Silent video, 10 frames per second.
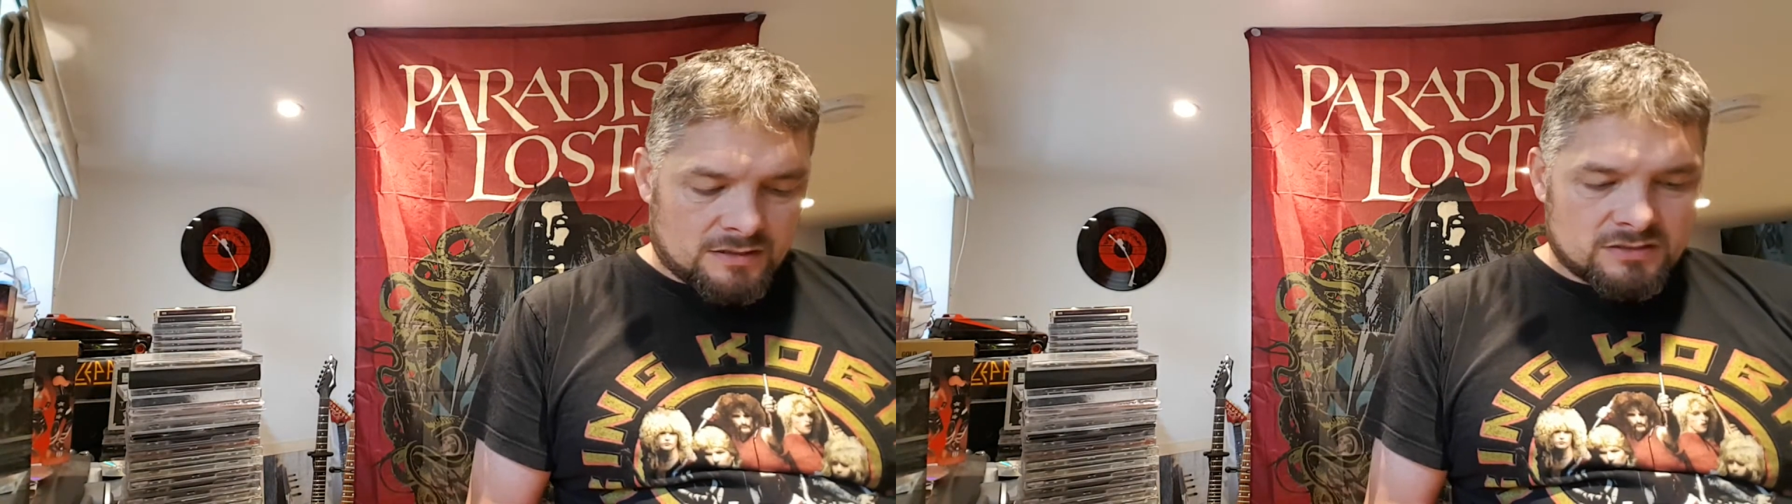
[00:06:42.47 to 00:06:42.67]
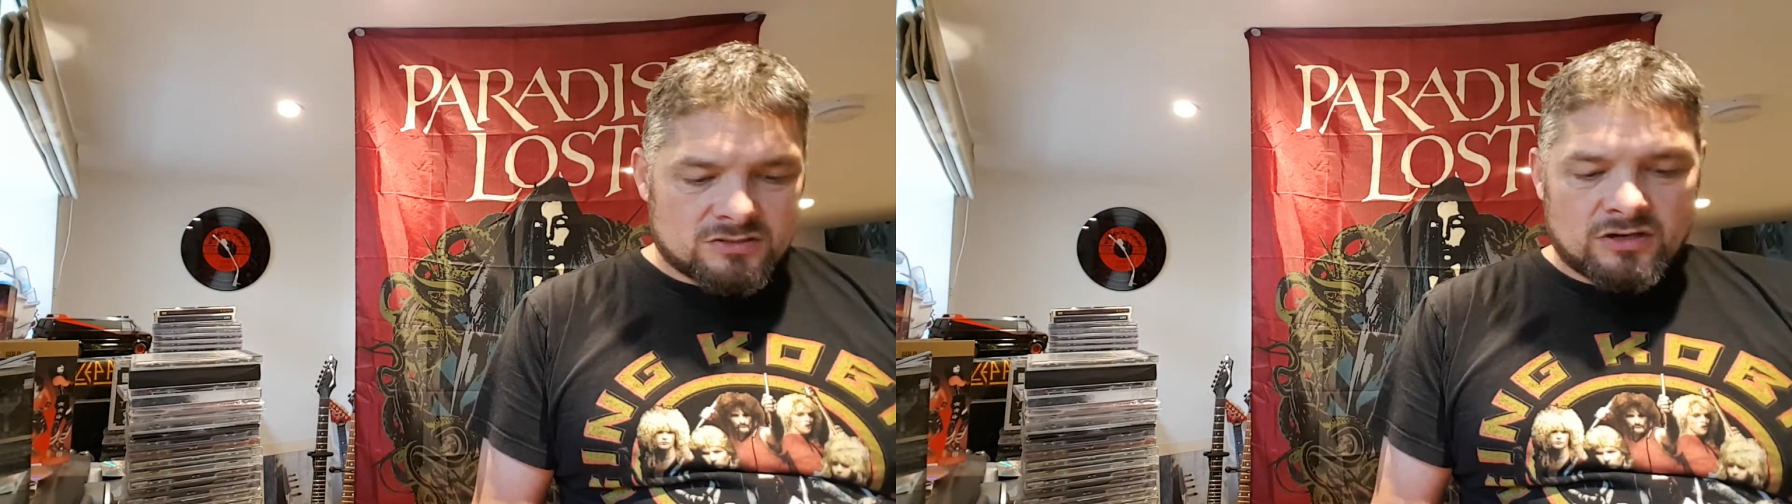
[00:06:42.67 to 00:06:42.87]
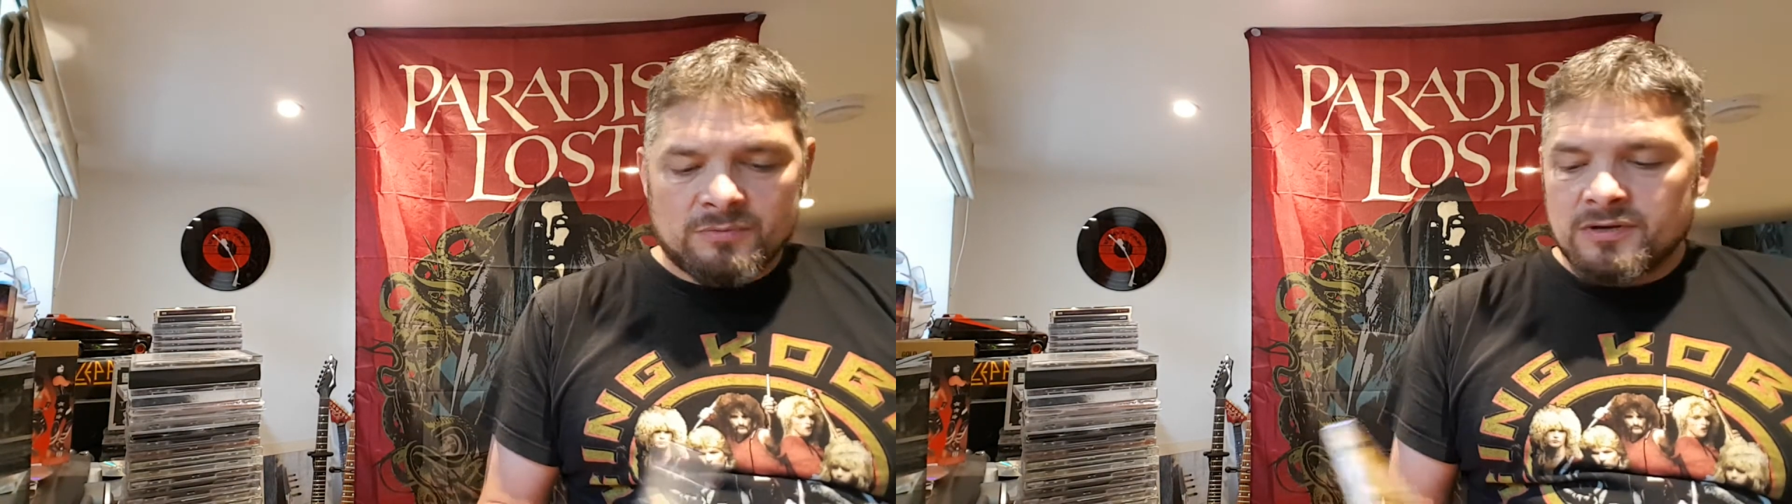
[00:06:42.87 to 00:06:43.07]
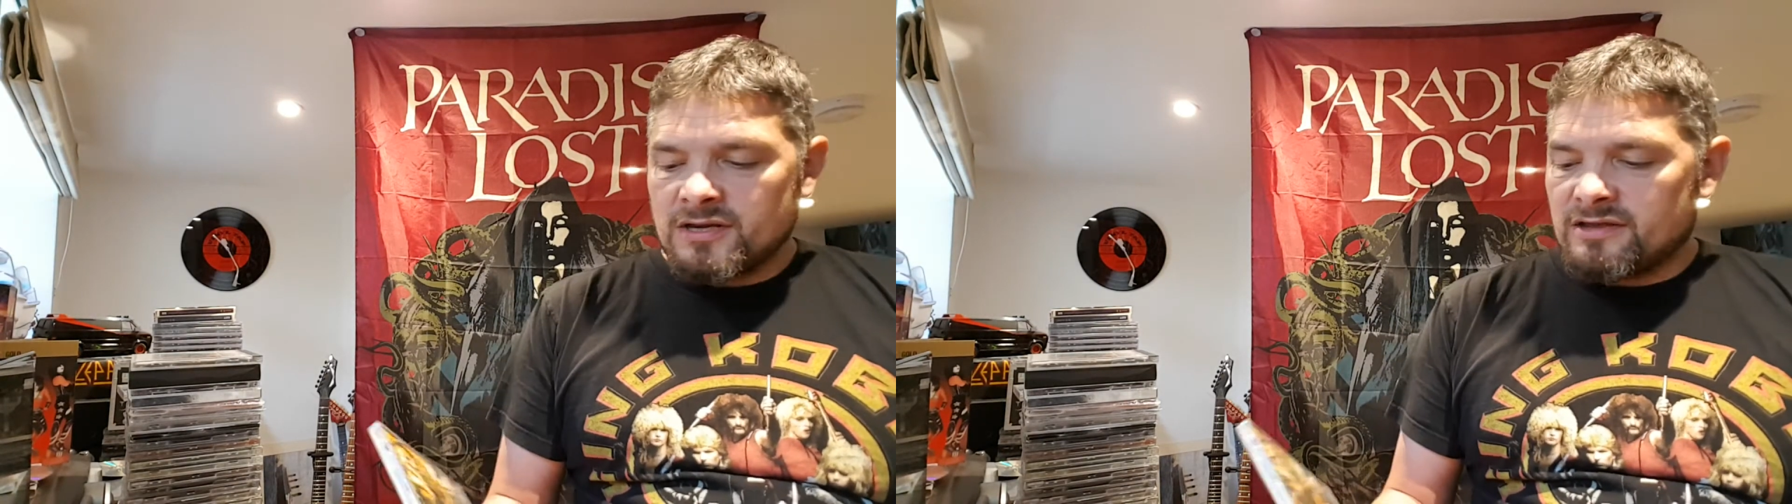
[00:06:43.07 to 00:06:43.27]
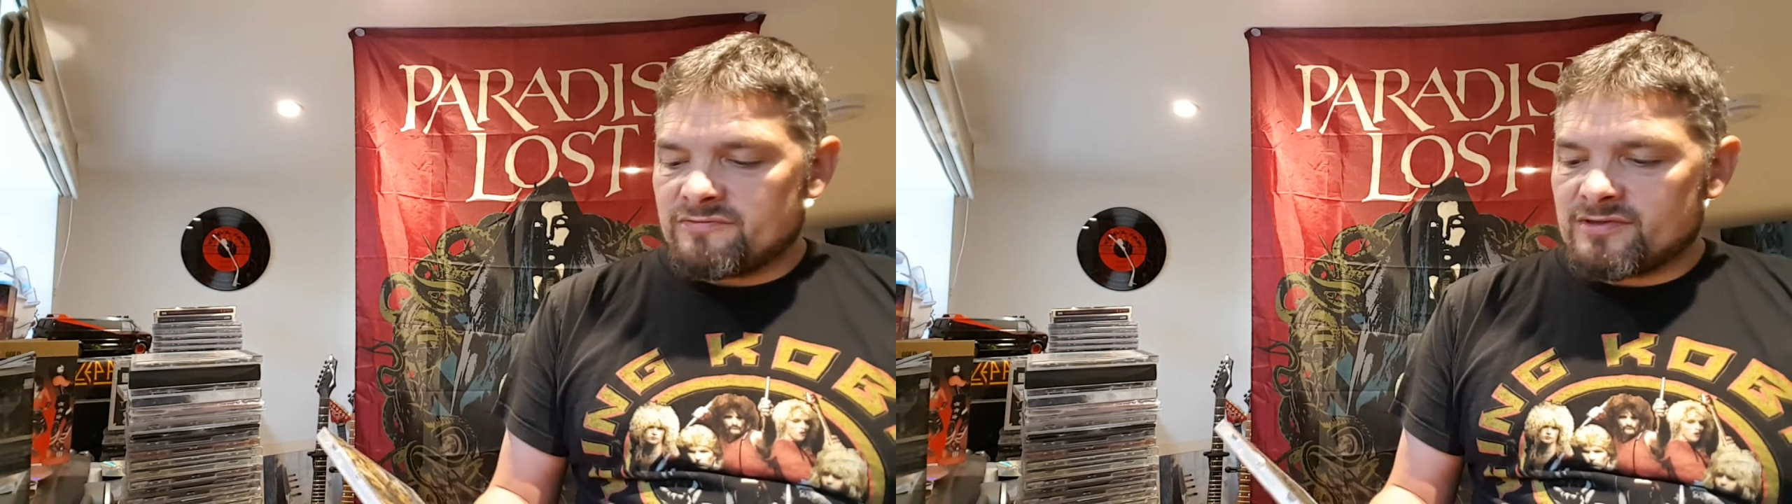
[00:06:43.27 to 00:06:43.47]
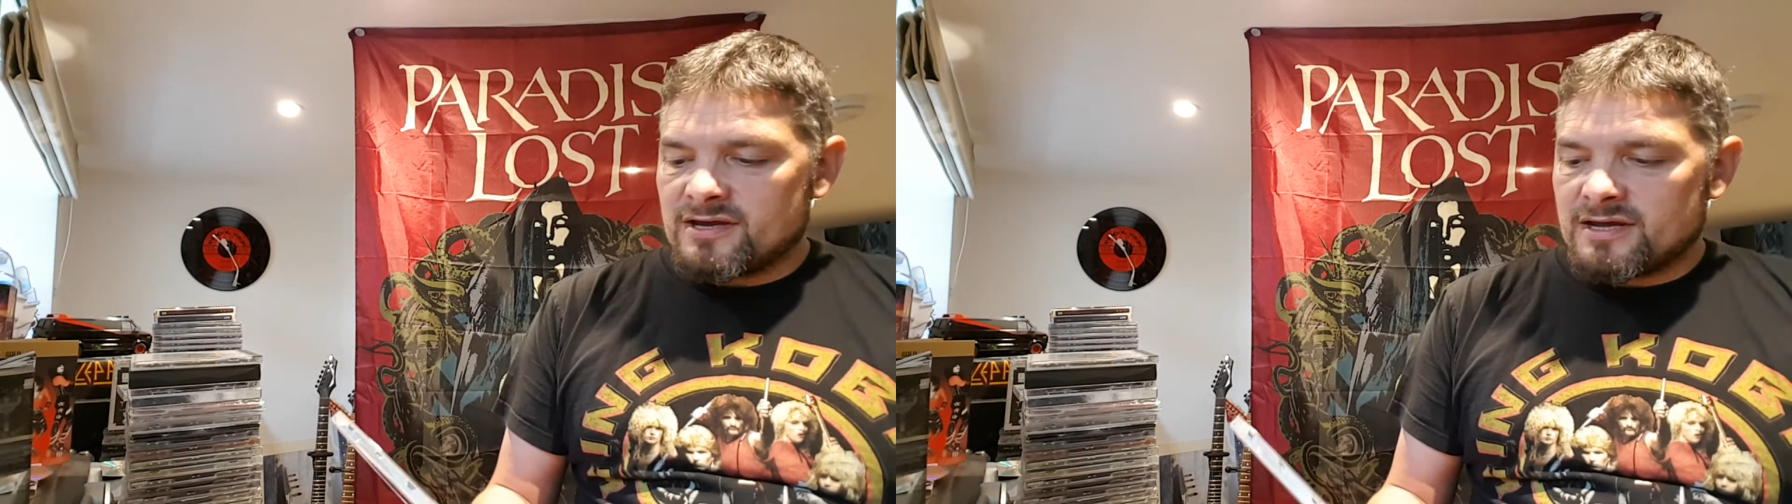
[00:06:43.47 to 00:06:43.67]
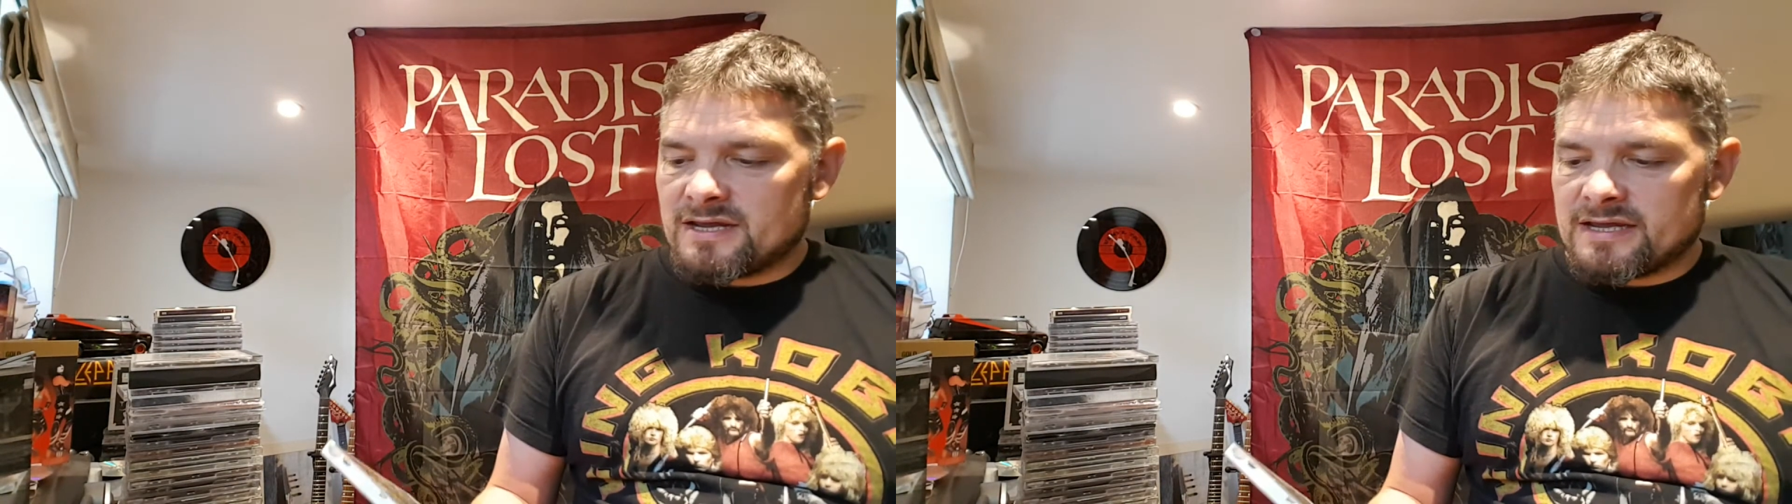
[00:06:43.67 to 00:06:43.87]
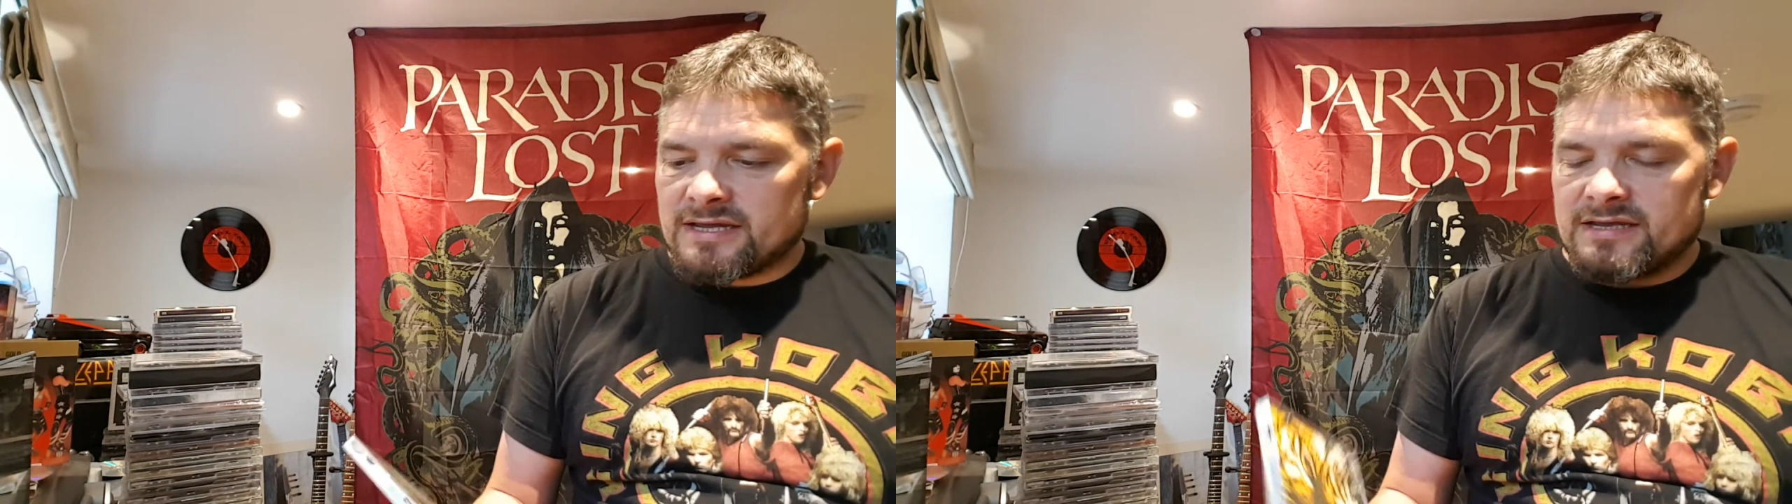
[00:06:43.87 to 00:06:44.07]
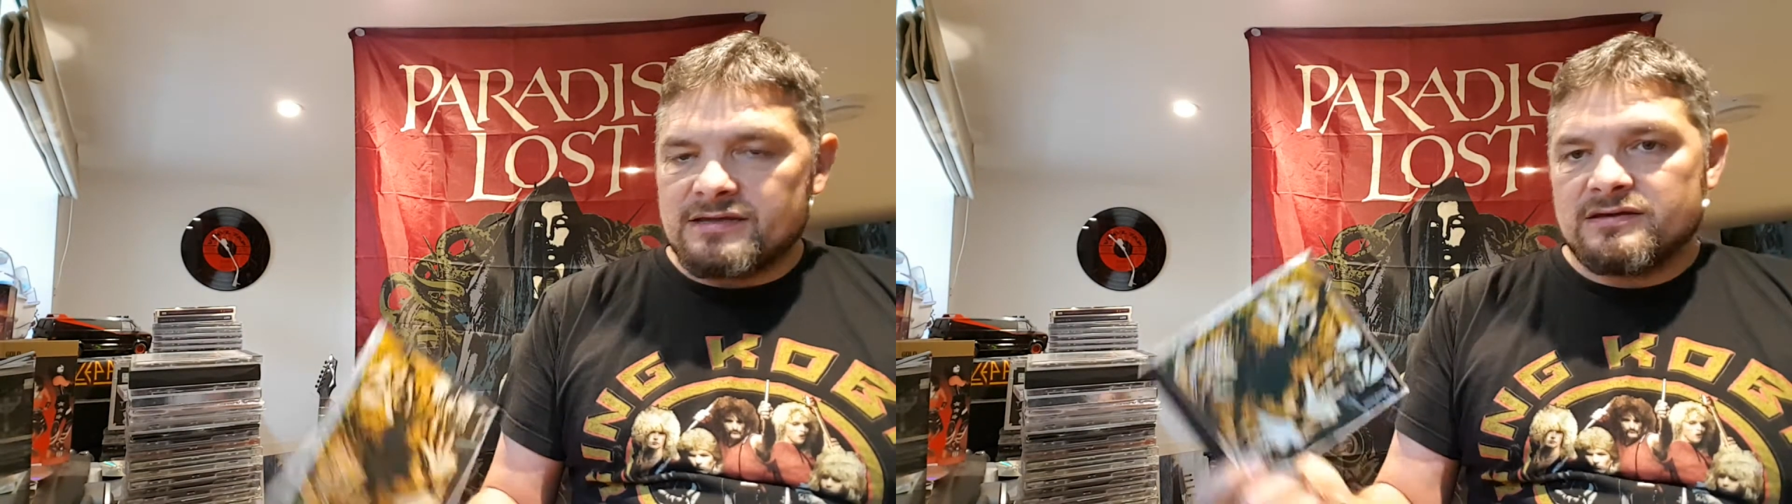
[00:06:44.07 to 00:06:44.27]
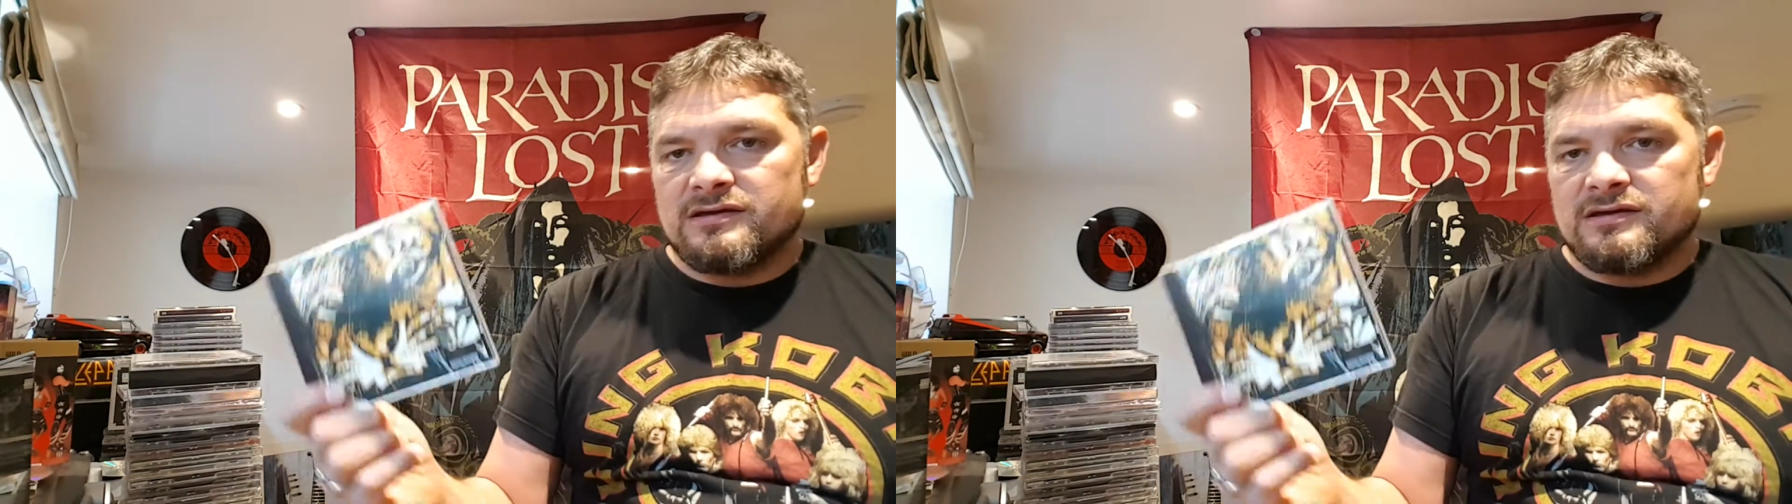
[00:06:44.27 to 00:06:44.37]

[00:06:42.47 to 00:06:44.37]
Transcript: so I'm going to give that a,